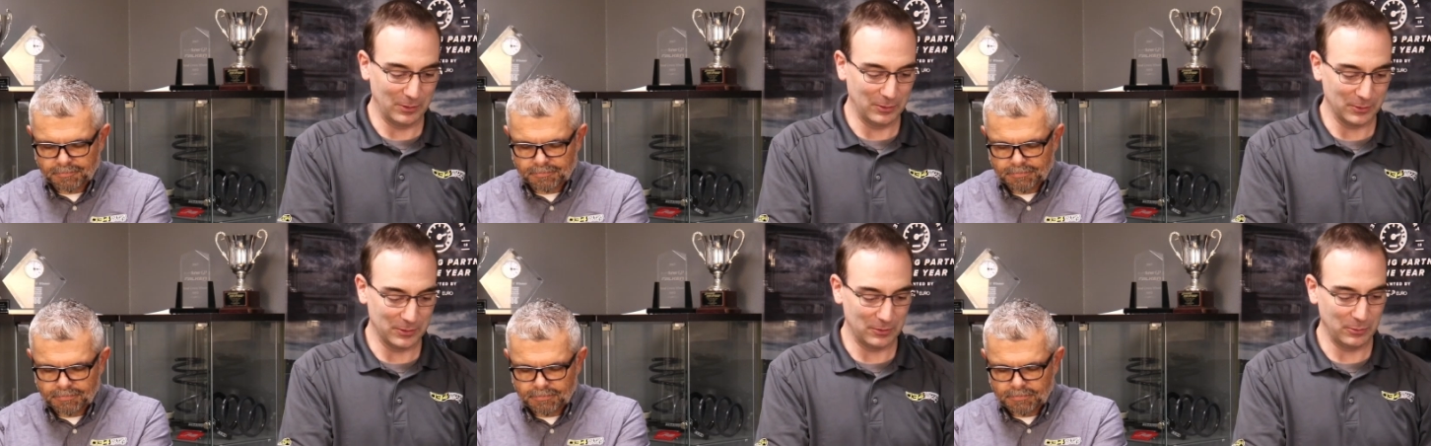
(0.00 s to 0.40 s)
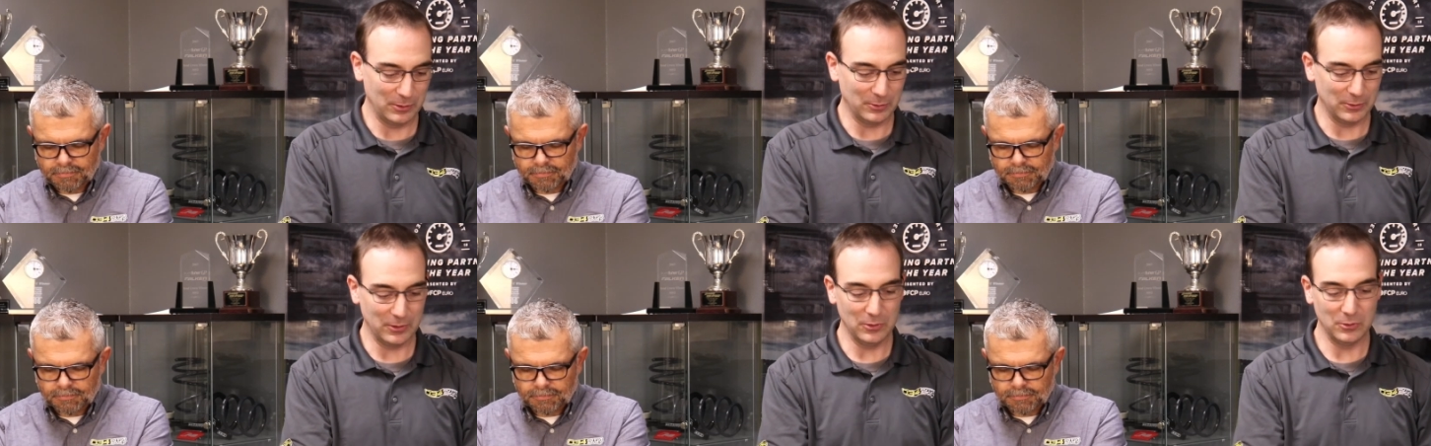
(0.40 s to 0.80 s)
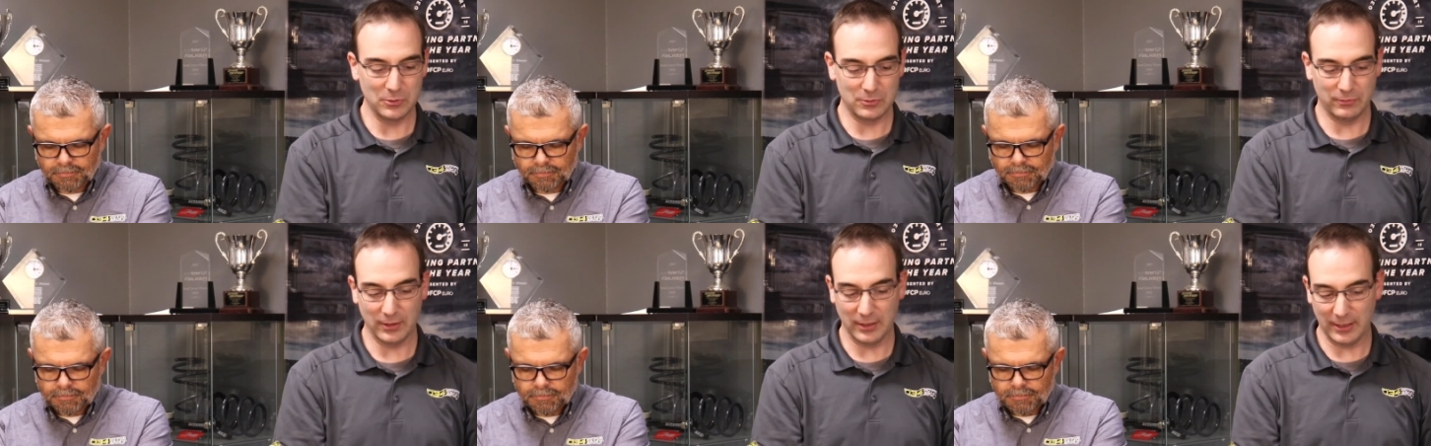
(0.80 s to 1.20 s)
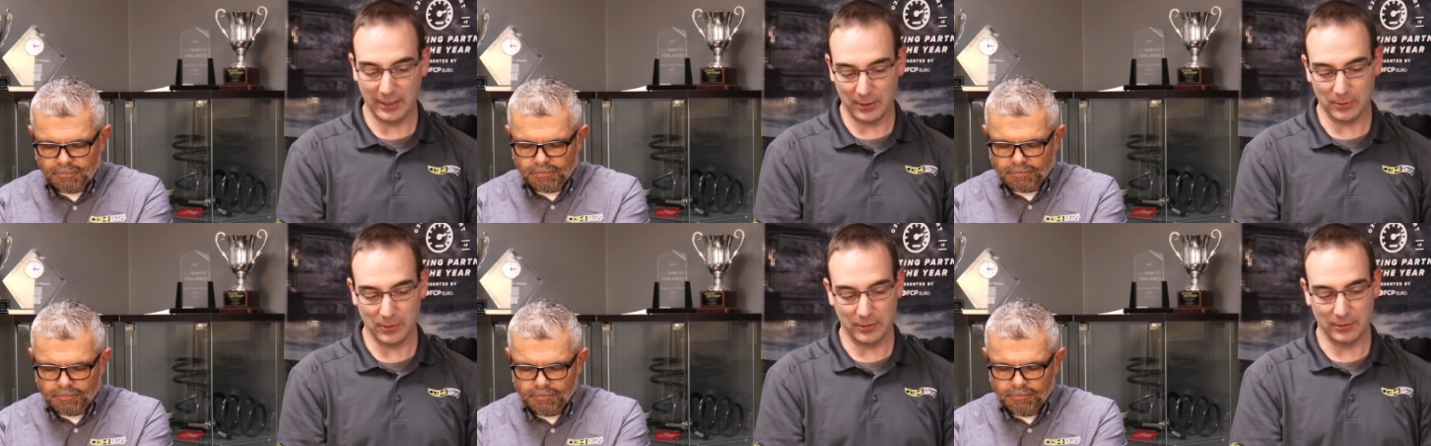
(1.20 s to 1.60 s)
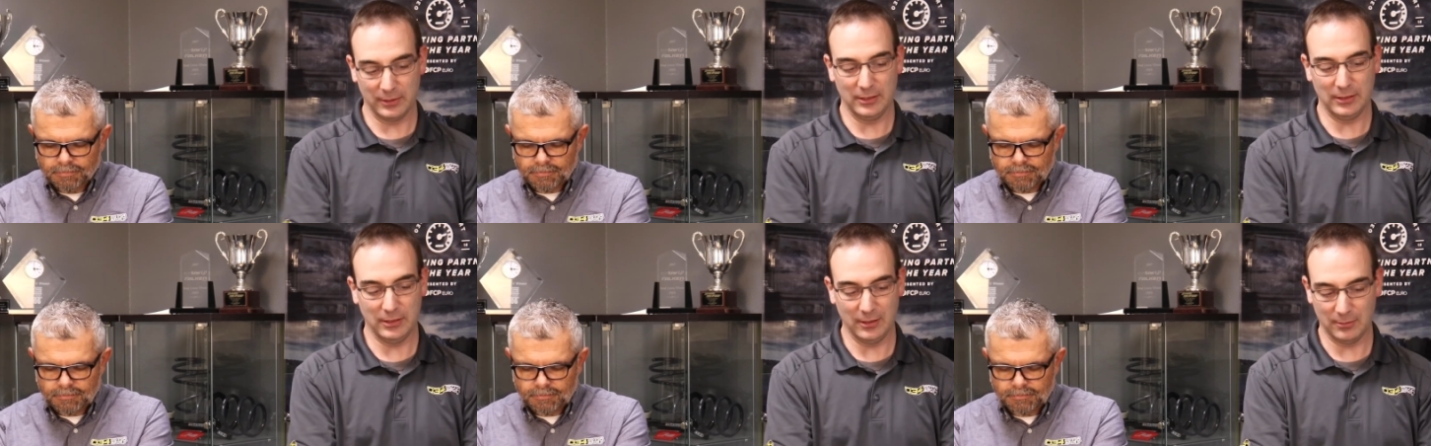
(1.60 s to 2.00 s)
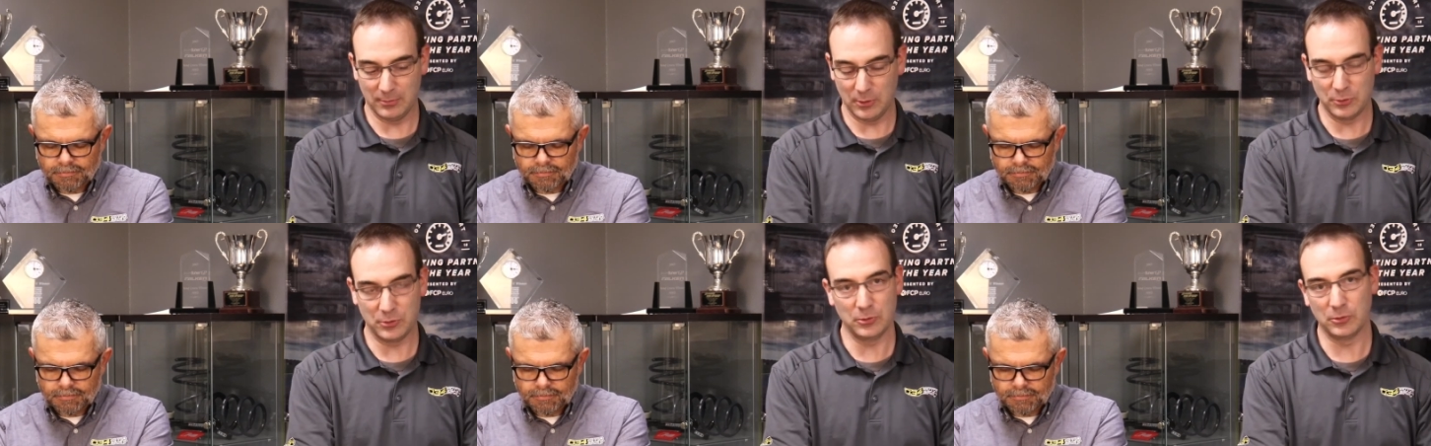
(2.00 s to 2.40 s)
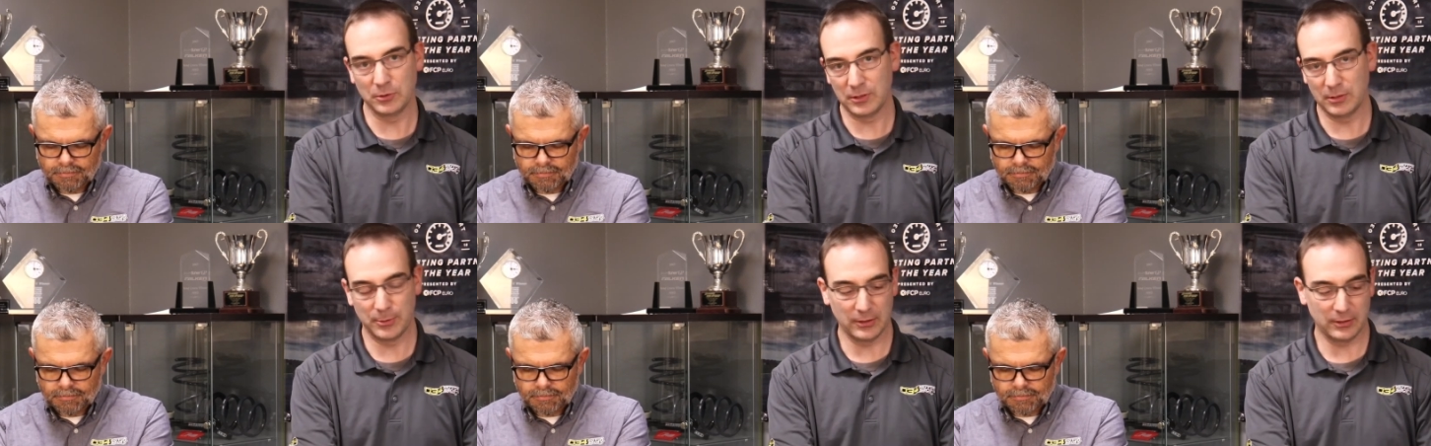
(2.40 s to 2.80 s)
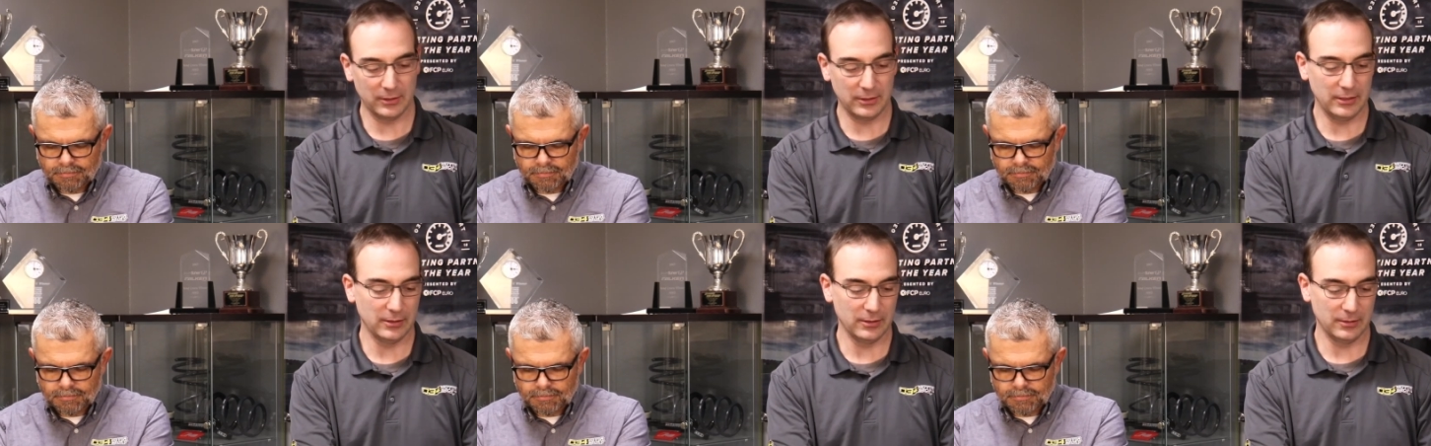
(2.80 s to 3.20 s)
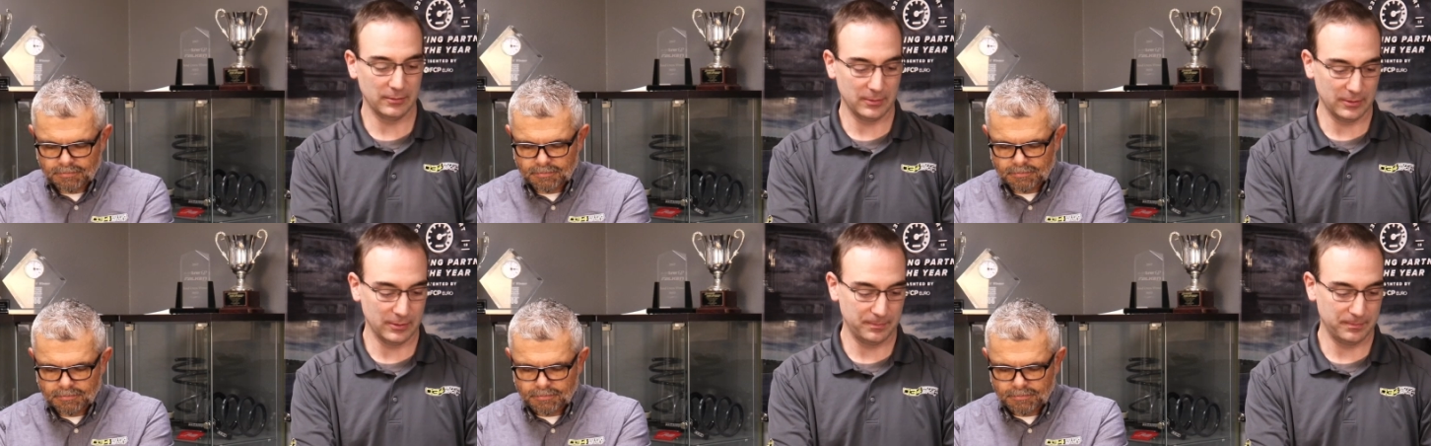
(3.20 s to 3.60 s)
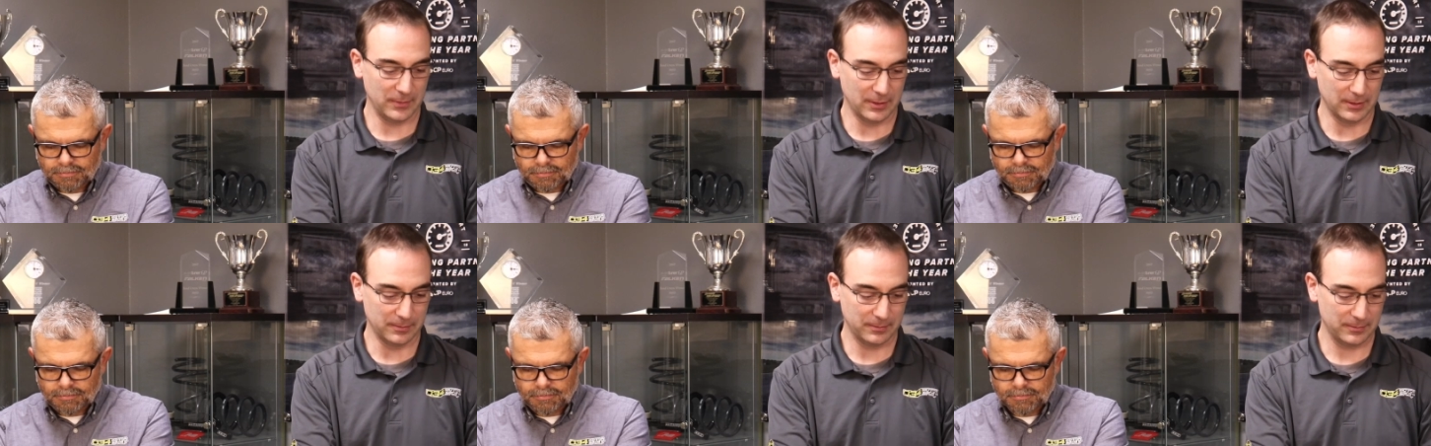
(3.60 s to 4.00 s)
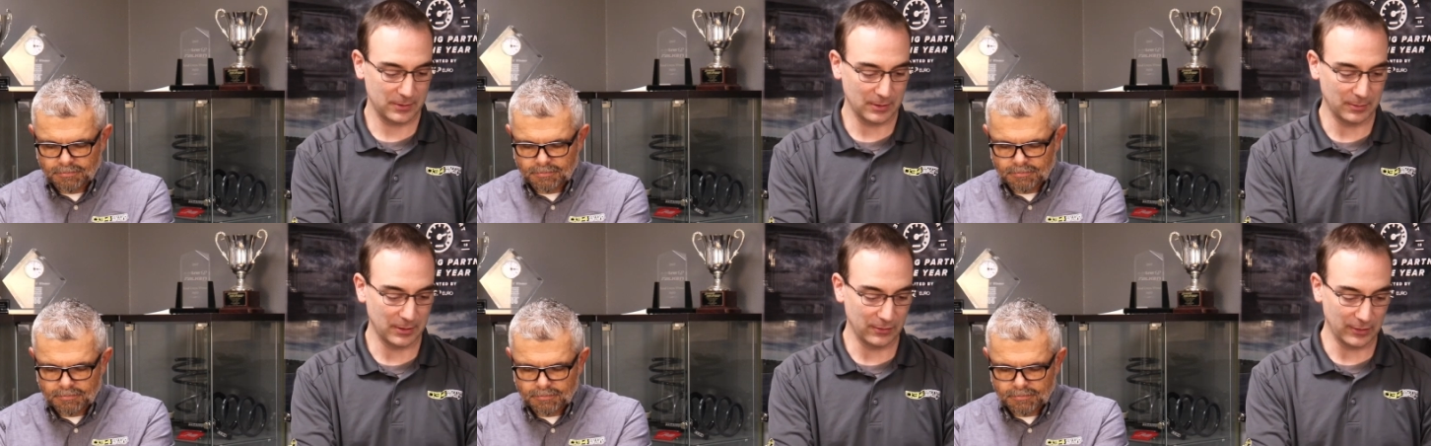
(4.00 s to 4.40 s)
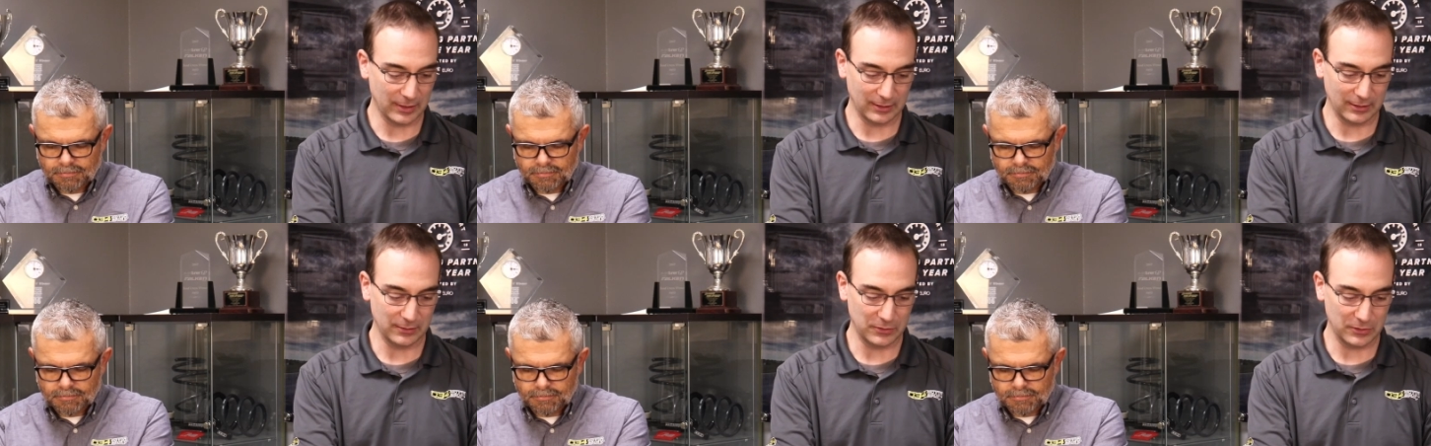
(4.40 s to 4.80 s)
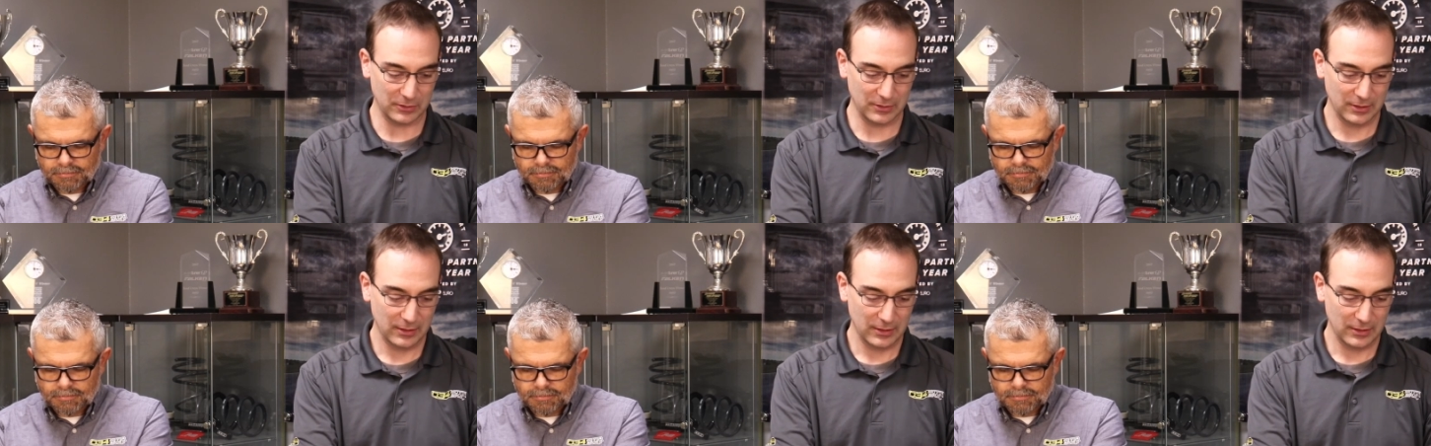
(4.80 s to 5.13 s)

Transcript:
Speaker 1: we will we will use very high quality, you know, Motul typically, or, or you know something to that level.